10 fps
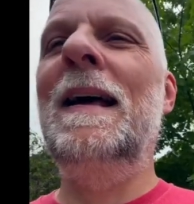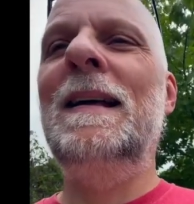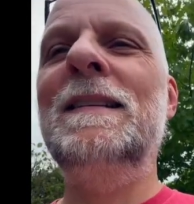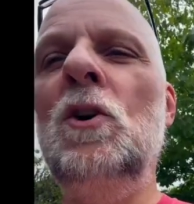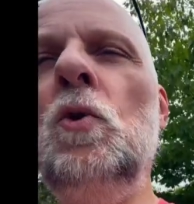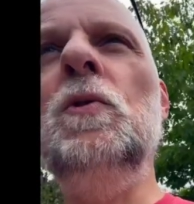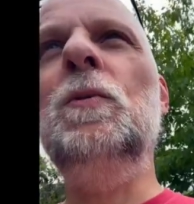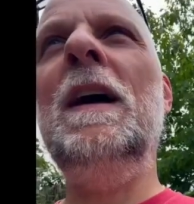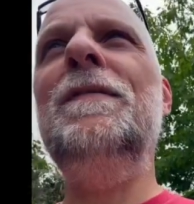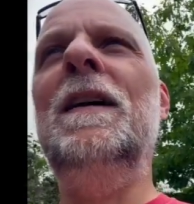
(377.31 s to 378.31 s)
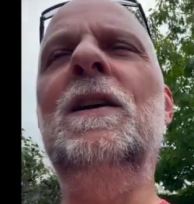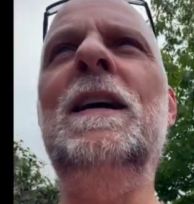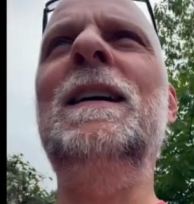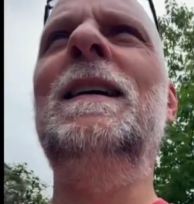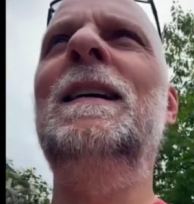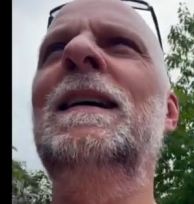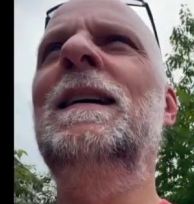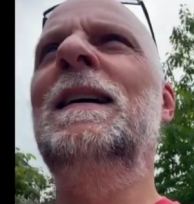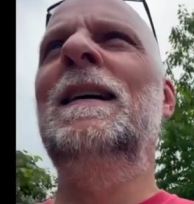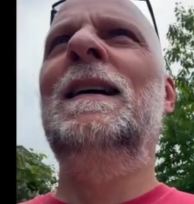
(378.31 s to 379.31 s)
It's a whole new life out here.
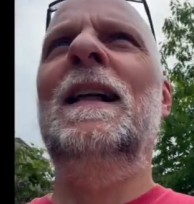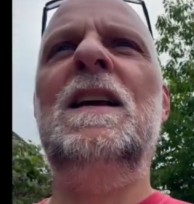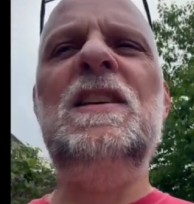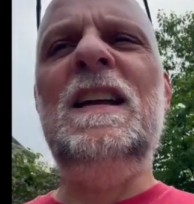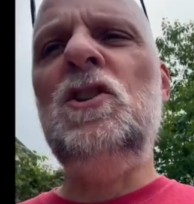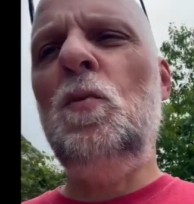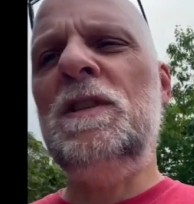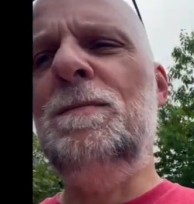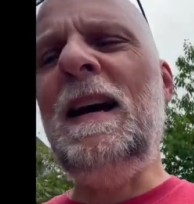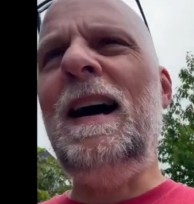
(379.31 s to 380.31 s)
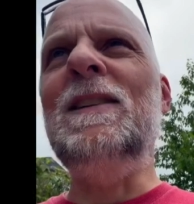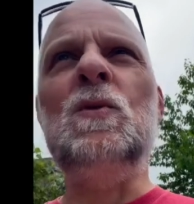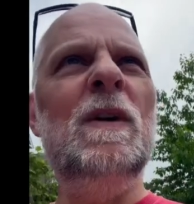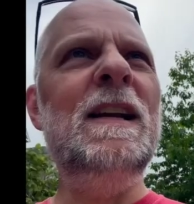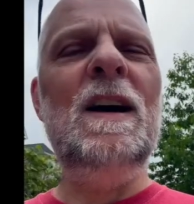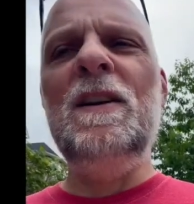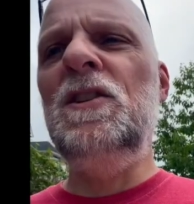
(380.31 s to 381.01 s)
Like I said, it's always going to be hot and sweaty down there.